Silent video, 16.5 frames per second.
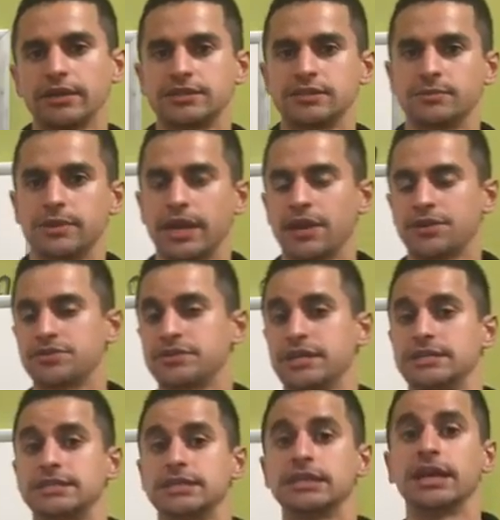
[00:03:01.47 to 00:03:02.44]
at some of the
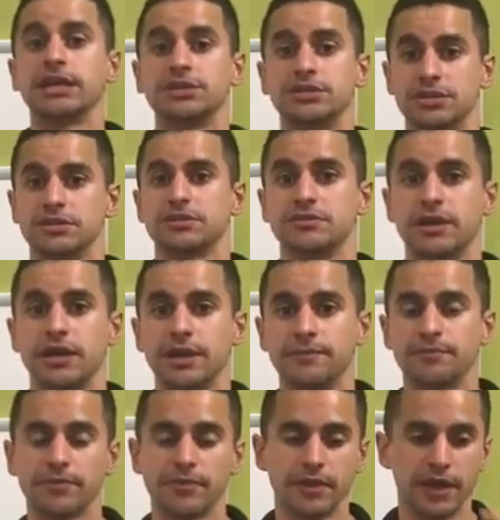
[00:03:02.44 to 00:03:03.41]
exercise selections,
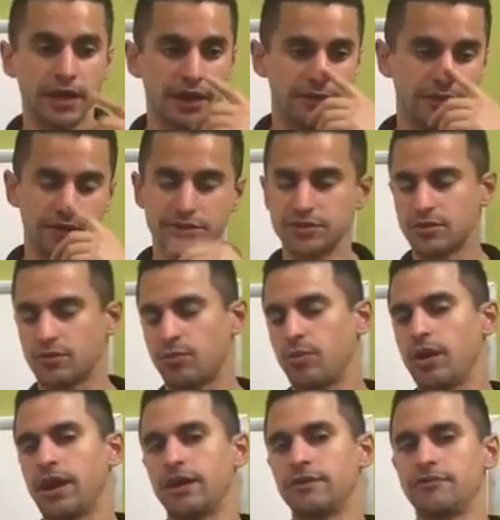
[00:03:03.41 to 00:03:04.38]
right? And there's a
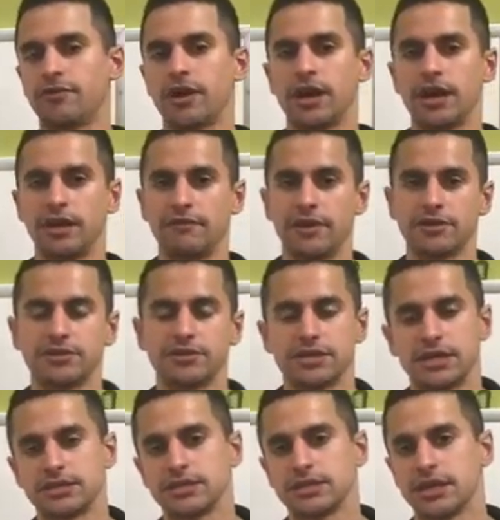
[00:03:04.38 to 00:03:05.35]
wide variety of
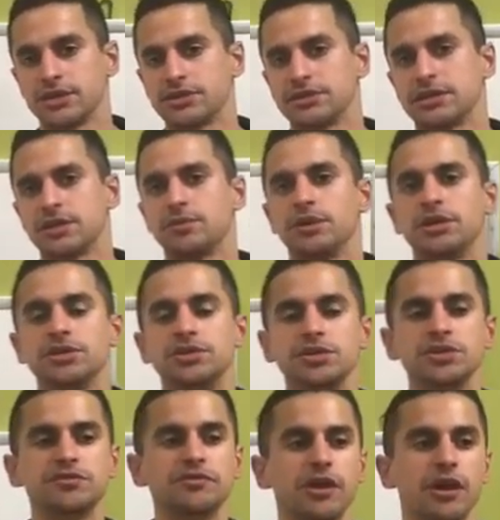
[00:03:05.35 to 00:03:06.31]
exercise selections that we can
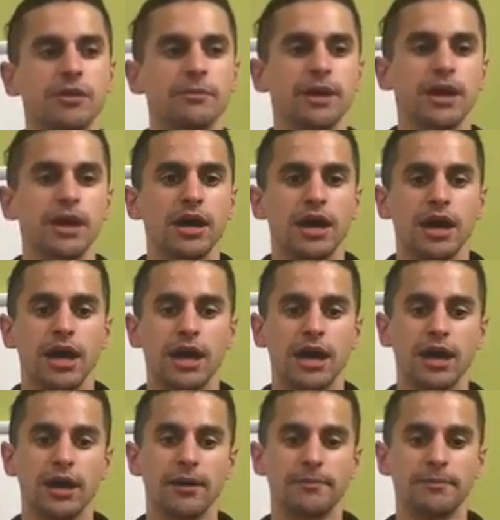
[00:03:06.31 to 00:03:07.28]
choose from,
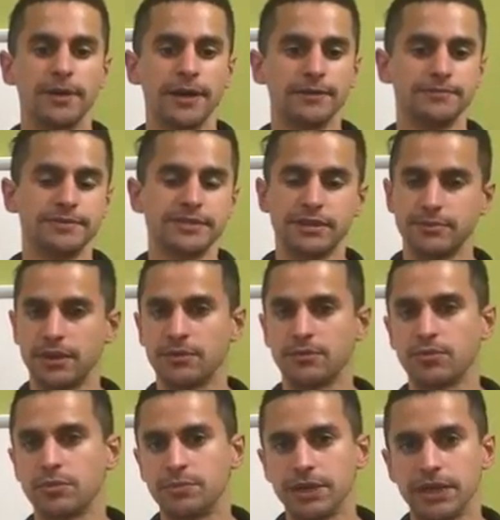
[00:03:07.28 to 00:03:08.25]
but some of
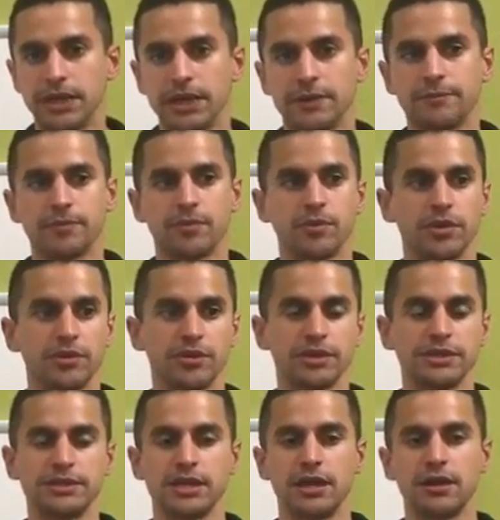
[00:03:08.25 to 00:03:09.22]
them would be whether
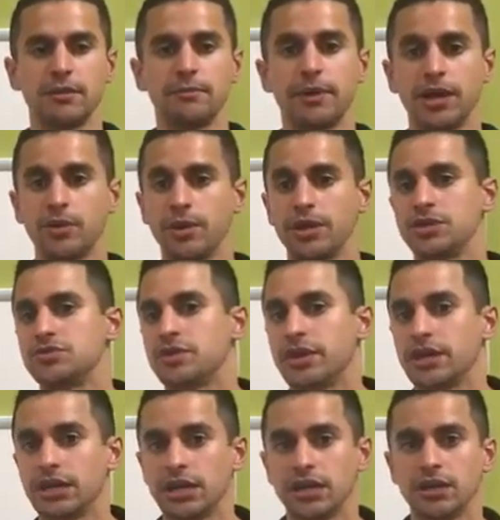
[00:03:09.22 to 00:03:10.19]
it's body weight
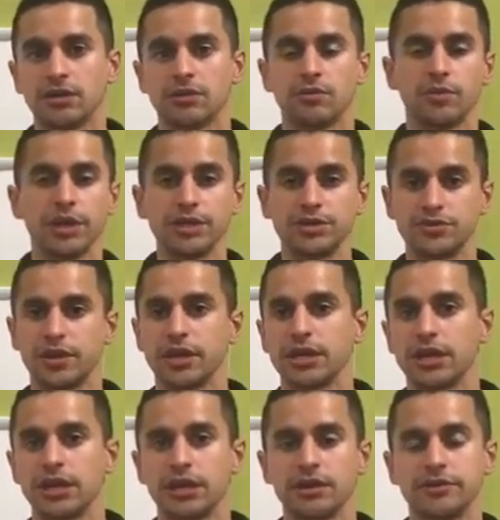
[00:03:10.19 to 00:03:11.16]
training,
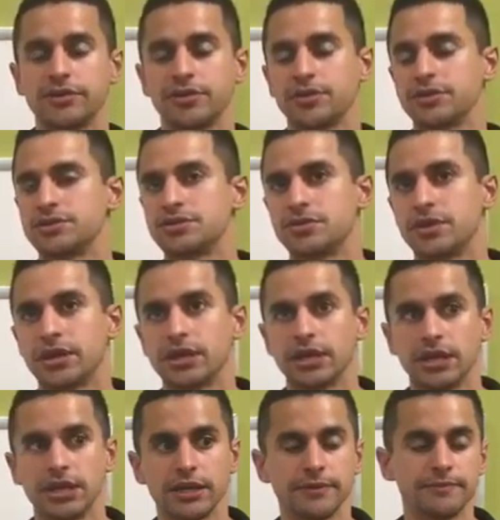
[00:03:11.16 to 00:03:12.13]
endurance
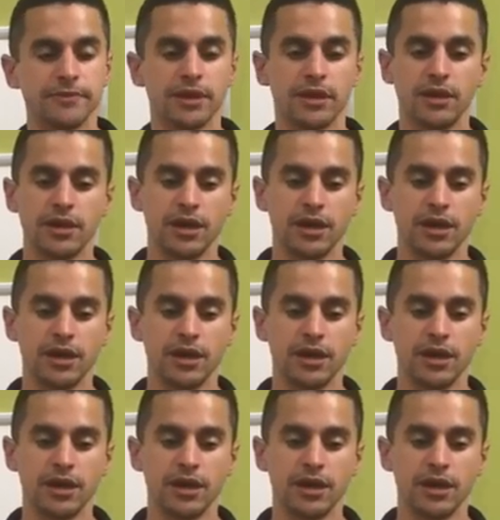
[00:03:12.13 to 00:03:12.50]
training.